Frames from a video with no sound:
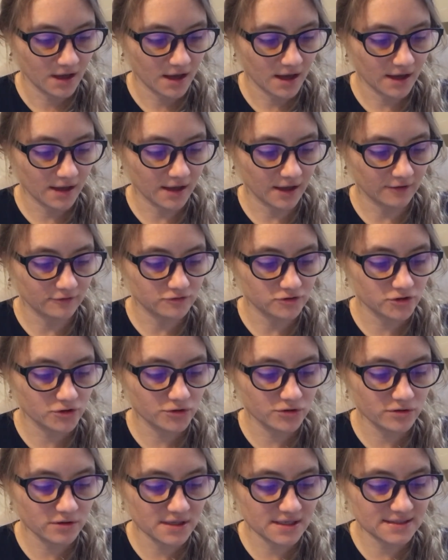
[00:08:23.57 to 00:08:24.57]
"I have
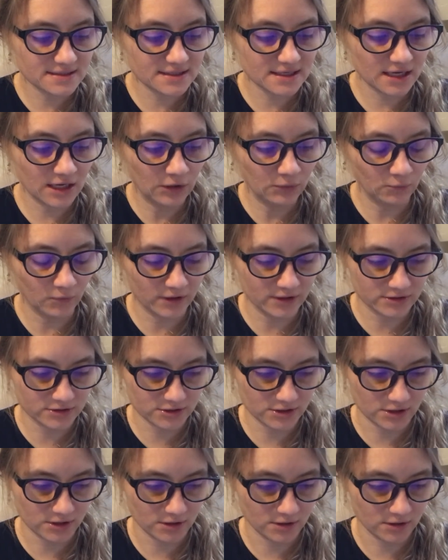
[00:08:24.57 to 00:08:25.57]
truly seen
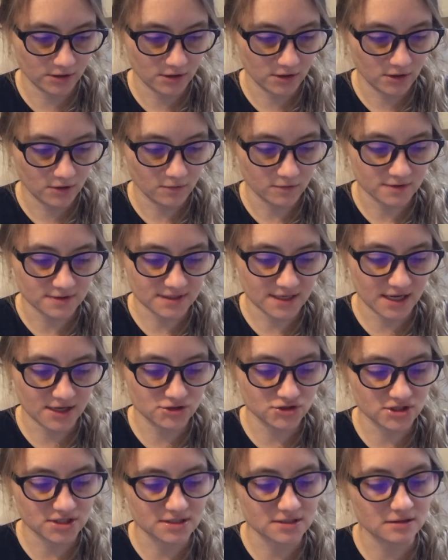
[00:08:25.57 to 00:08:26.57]
winter," was
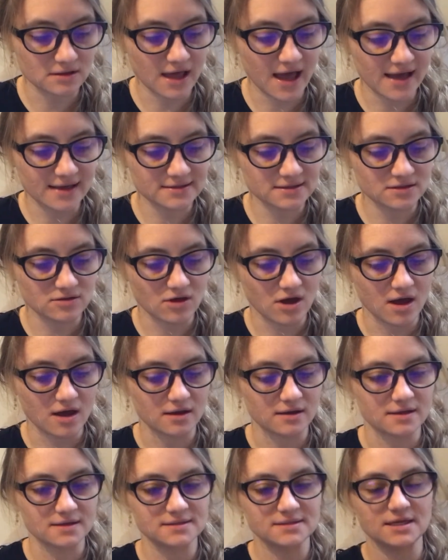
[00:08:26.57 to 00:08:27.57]
Hedgie's last thought
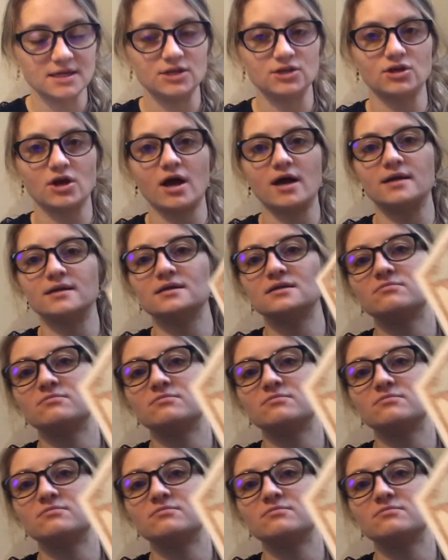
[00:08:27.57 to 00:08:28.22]
as he nodded